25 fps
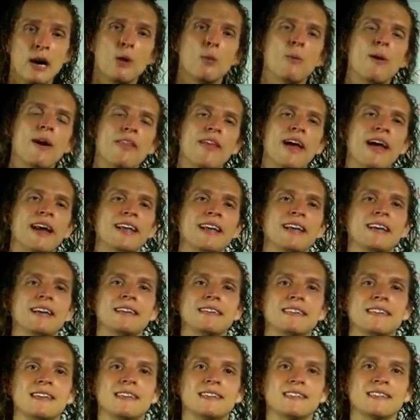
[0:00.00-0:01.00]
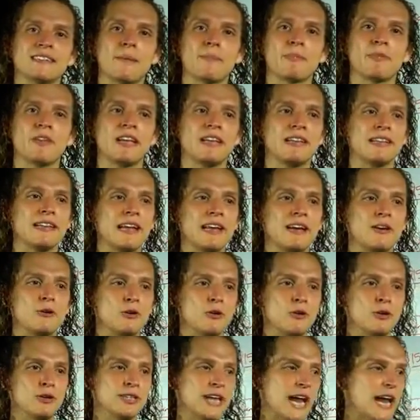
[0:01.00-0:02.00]
What that is something that
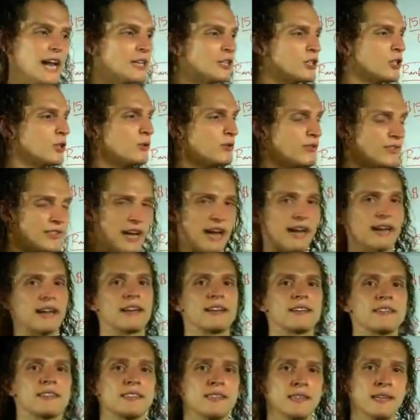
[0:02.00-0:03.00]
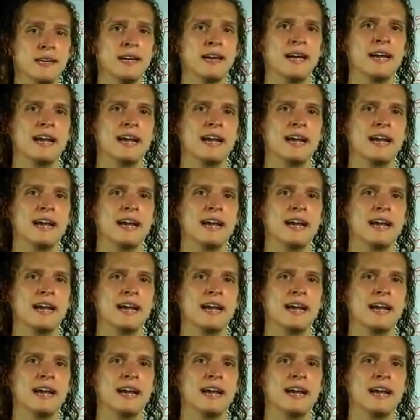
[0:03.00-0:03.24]
take 2 seconds